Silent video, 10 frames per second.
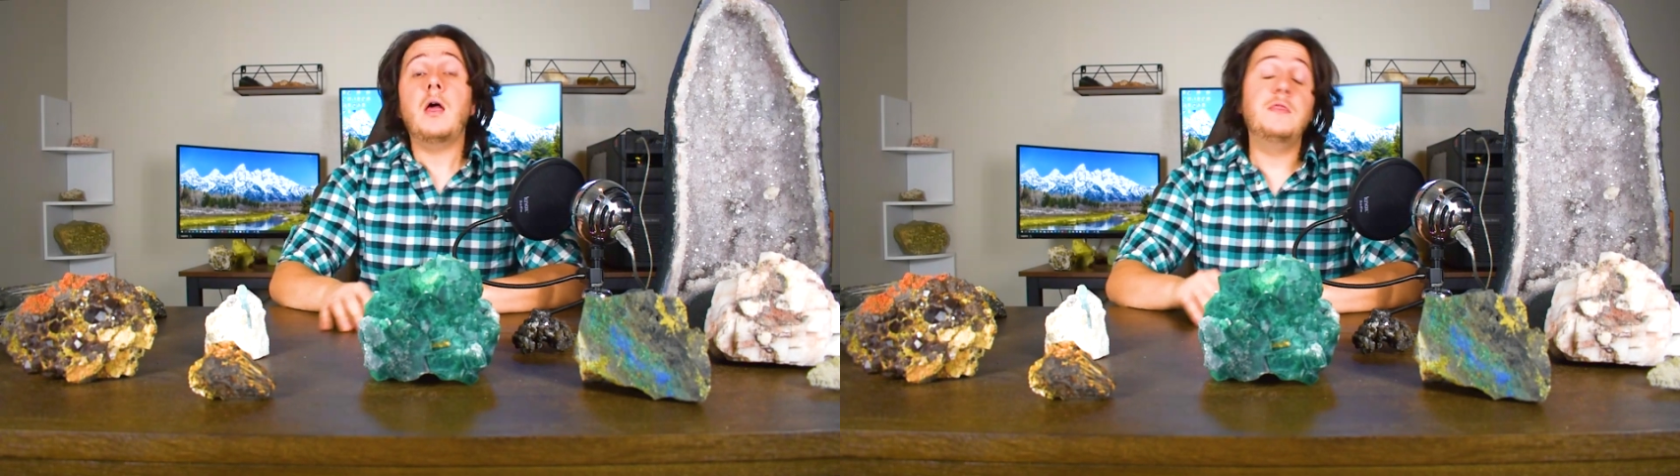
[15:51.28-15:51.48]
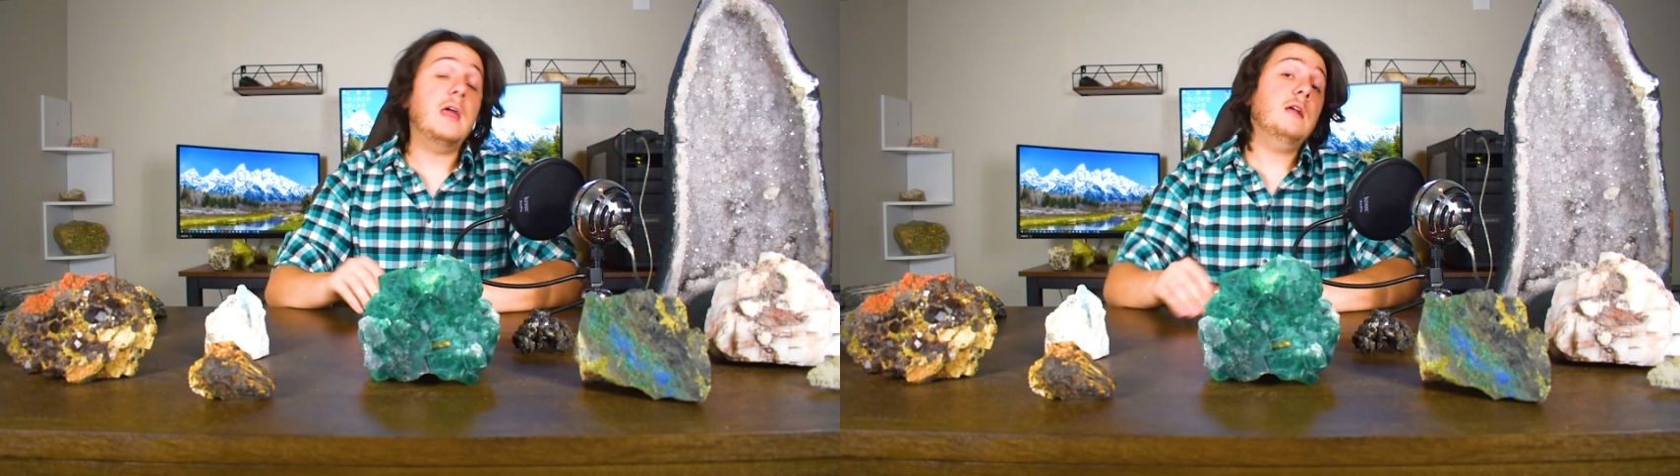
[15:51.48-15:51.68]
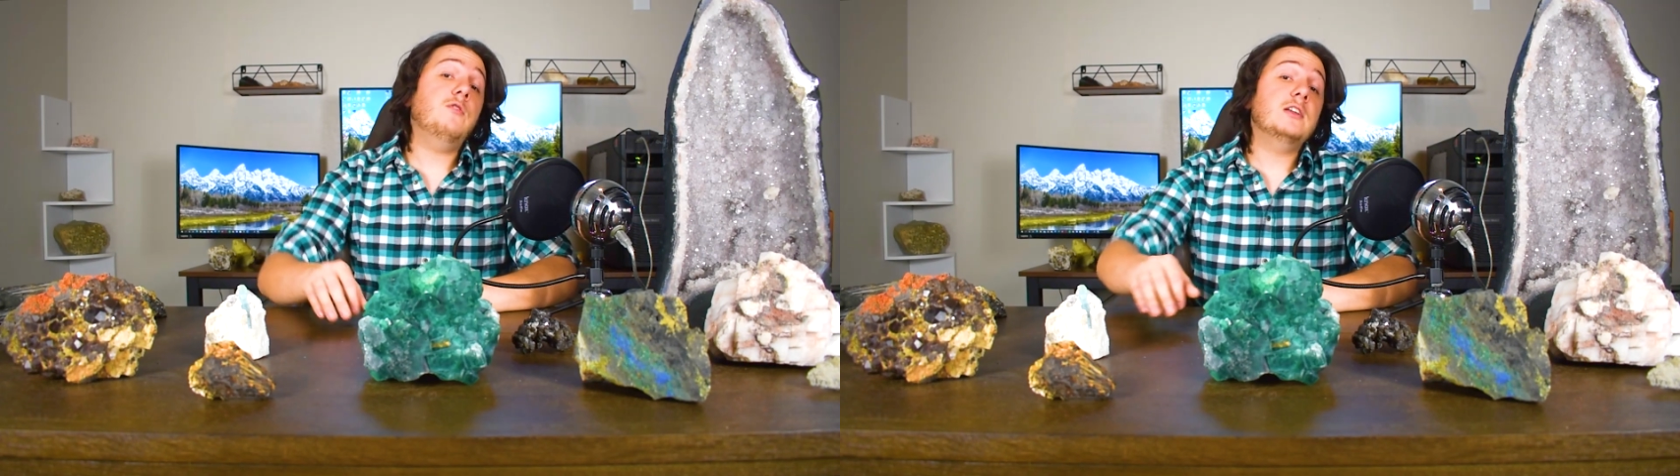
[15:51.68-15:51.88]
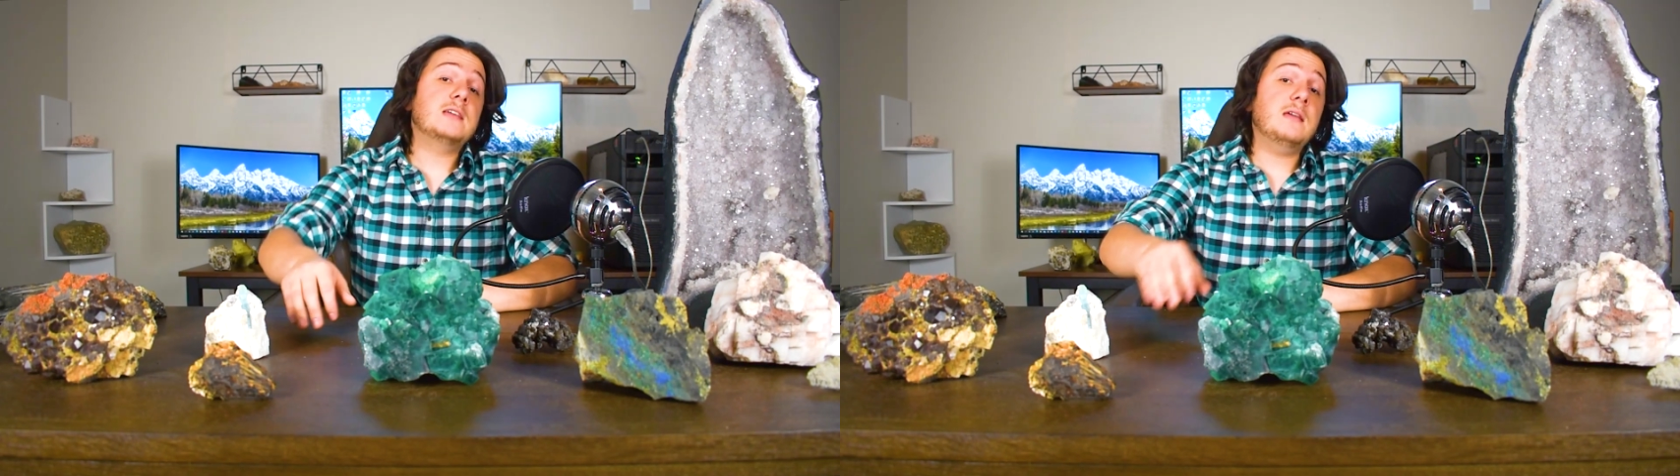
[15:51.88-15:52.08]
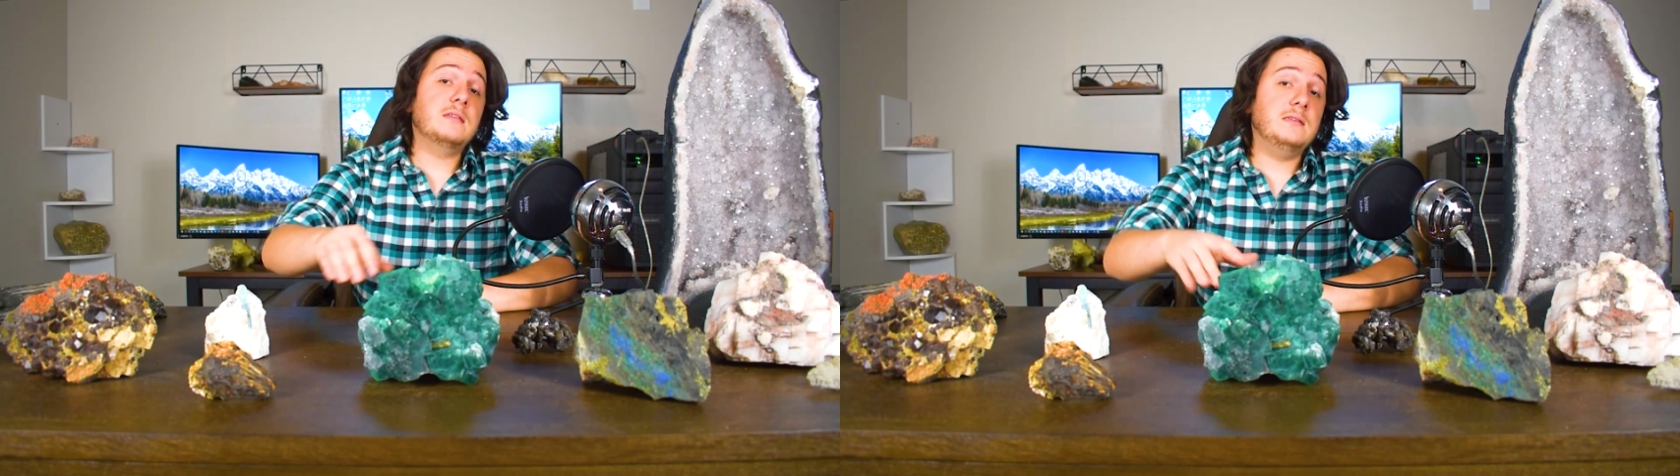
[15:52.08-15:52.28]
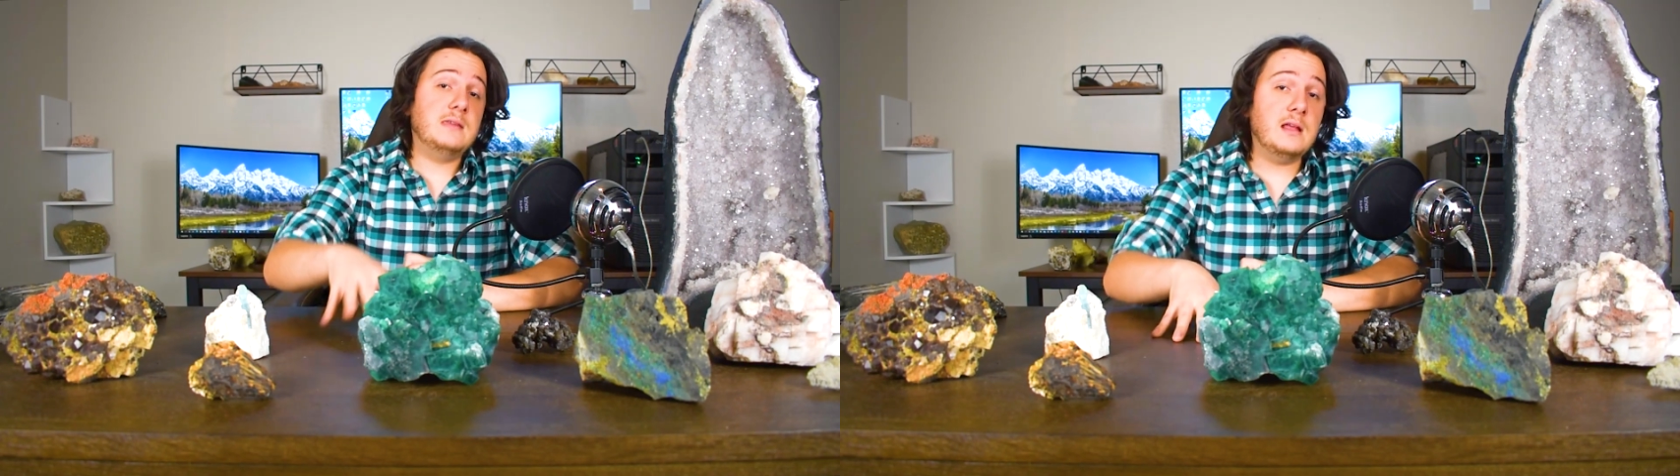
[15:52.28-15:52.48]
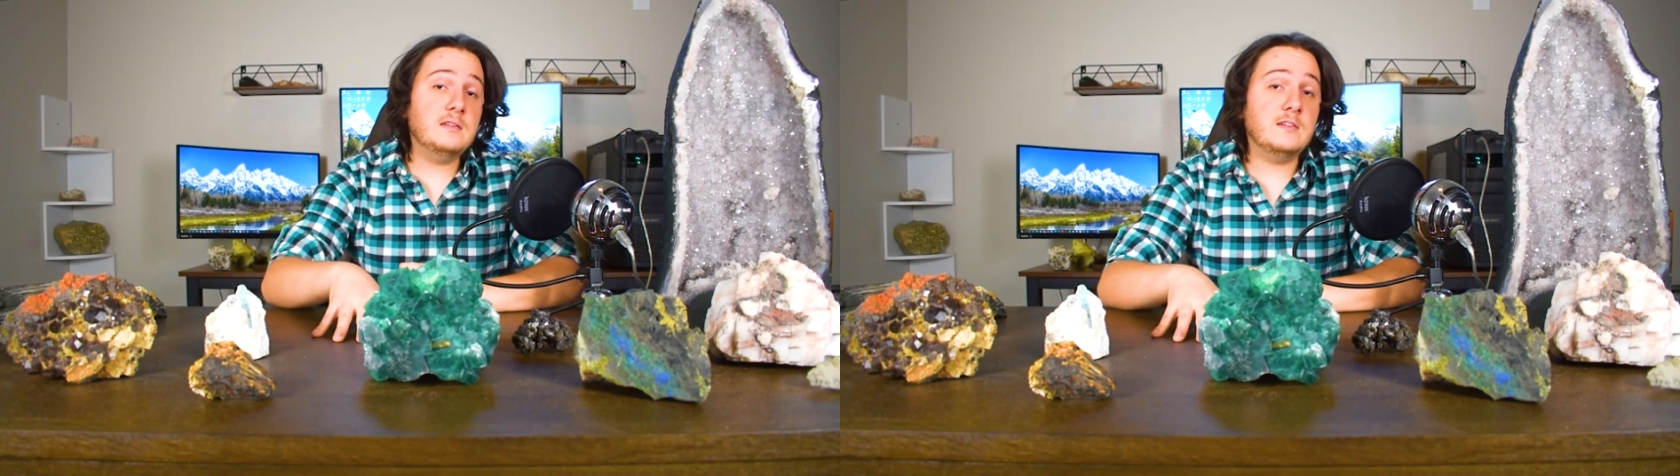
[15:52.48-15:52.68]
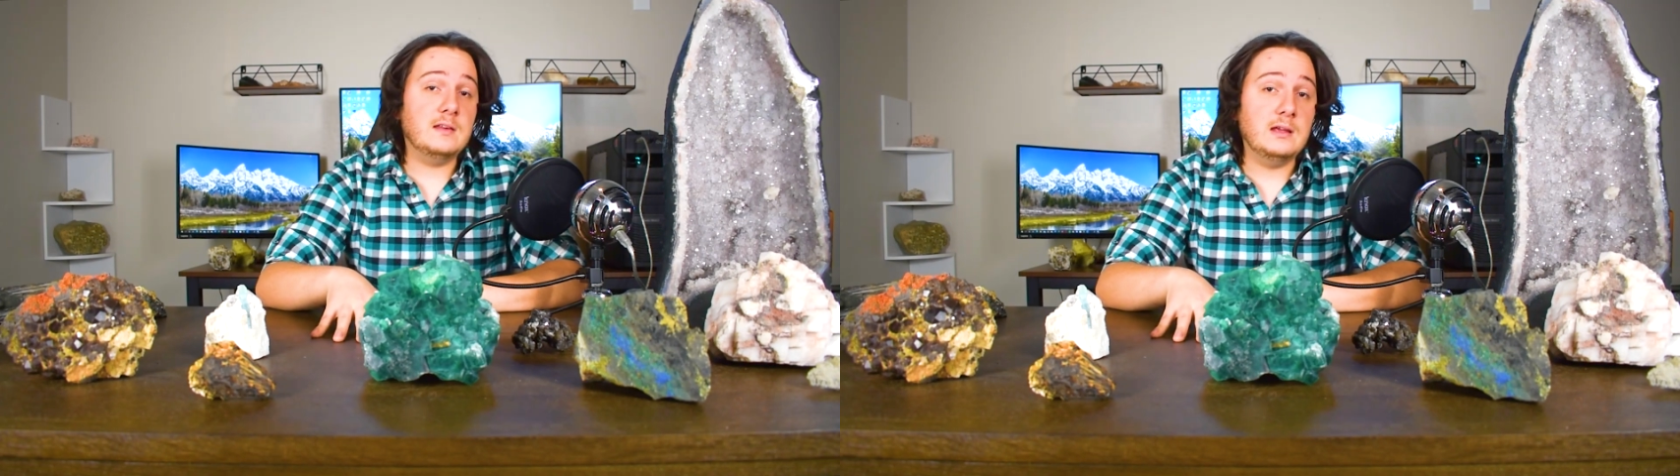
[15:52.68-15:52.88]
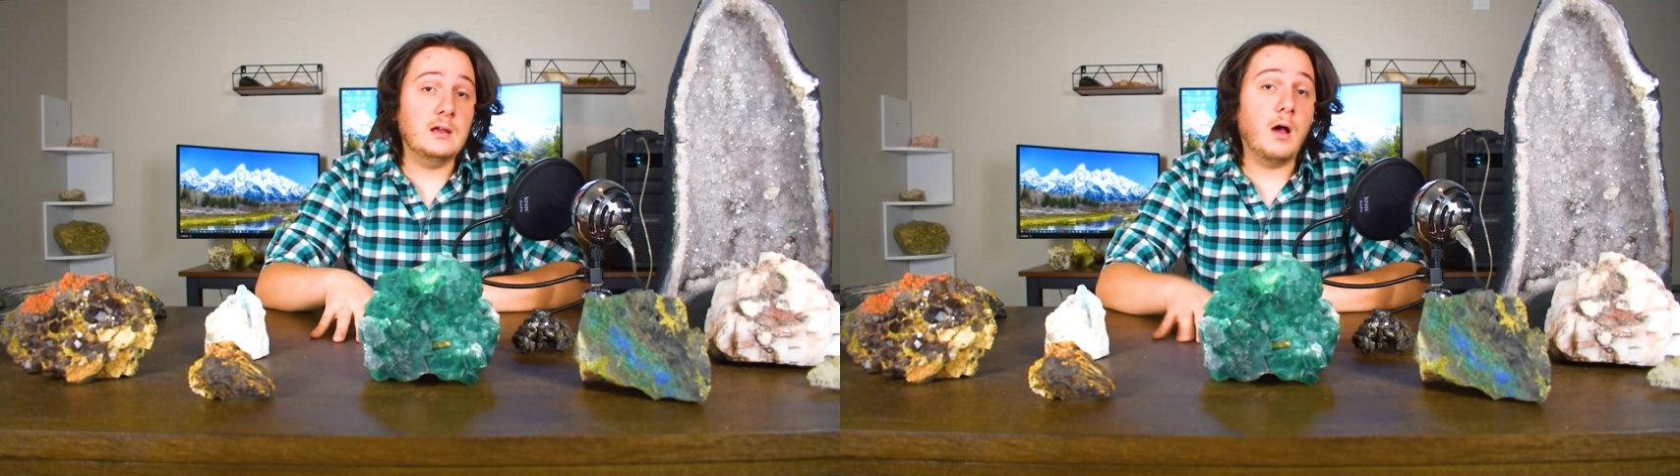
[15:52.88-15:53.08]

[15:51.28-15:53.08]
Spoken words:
Then if we take the density